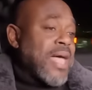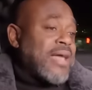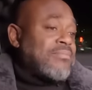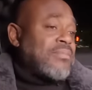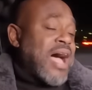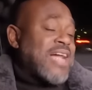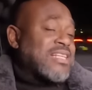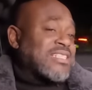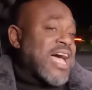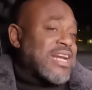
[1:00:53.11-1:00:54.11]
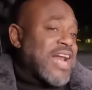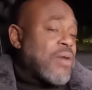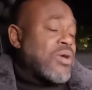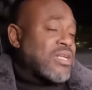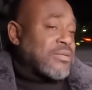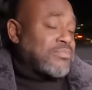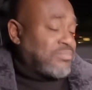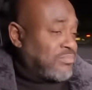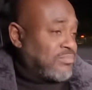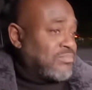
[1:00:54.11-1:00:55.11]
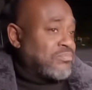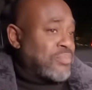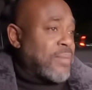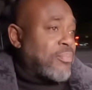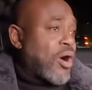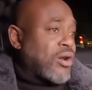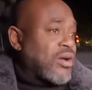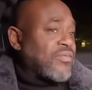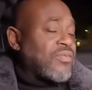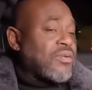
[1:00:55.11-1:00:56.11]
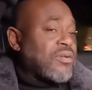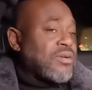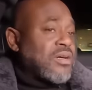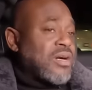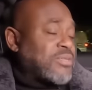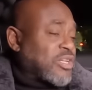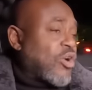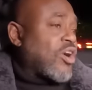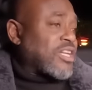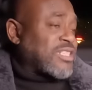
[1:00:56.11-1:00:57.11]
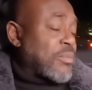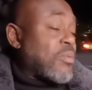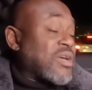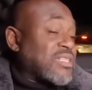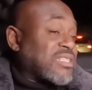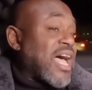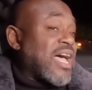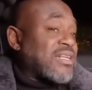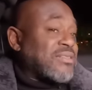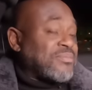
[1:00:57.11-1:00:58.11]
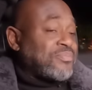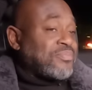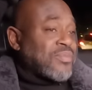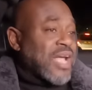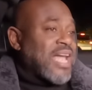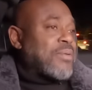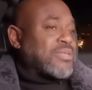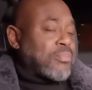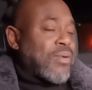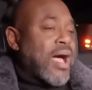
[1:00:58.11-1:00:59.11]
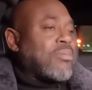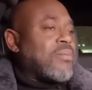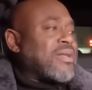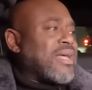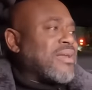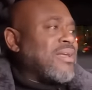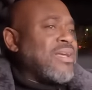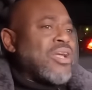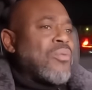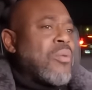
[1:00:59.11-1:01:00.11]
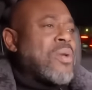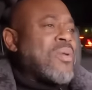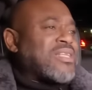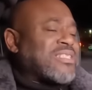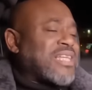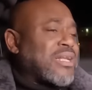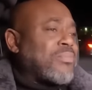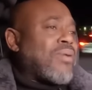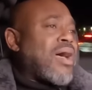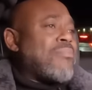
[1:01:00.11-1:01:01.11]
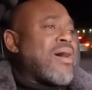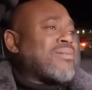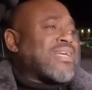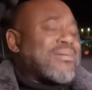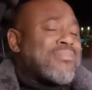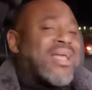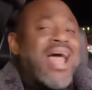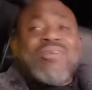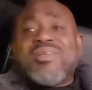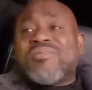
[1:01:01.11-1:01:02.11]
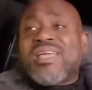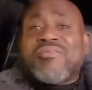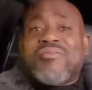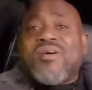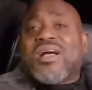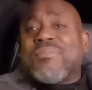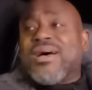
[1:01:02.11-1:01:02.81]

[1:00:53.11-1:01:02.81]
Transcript: that I decided I wanted to be a part of. Right. It was an artist that we were going to sign, and it was a problem. And then when we went to settle a problem, I was like, man, I don't even give a fuck